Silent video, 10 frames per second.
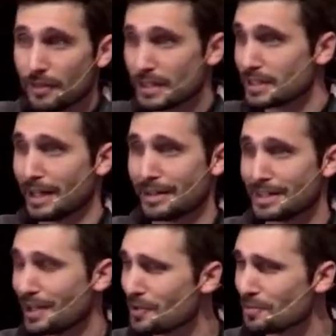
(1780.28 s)
things like
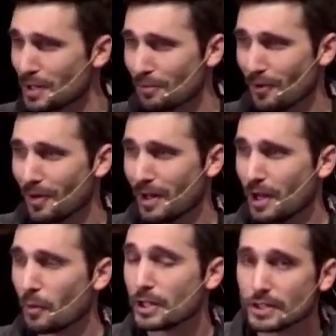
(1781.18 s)
that to other people.
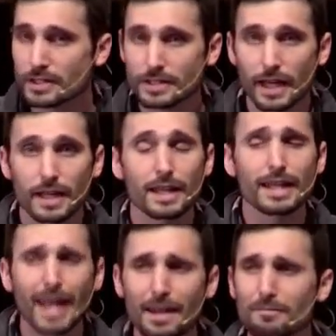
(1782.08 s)
We should say,
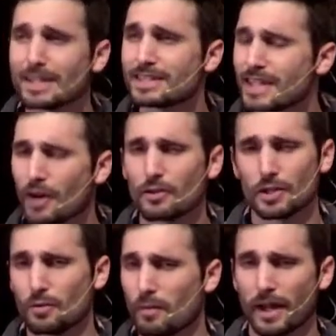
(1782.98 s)
let me tell
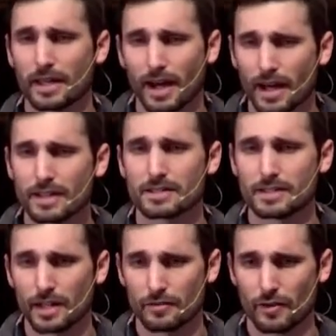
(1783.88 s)
you what my God
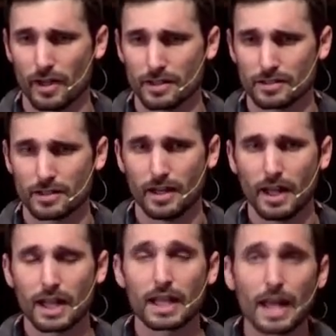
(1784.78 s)
has done for us.
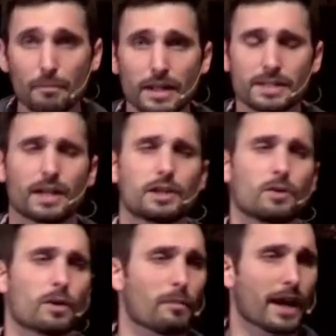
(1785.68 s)
Let me tell
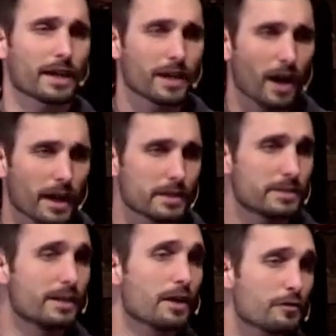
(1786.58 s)
you what my God
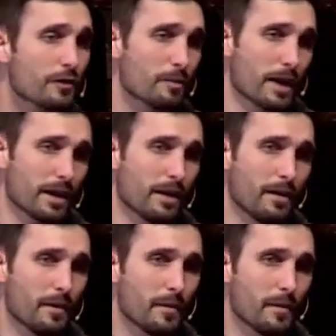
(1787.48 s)
has done for me.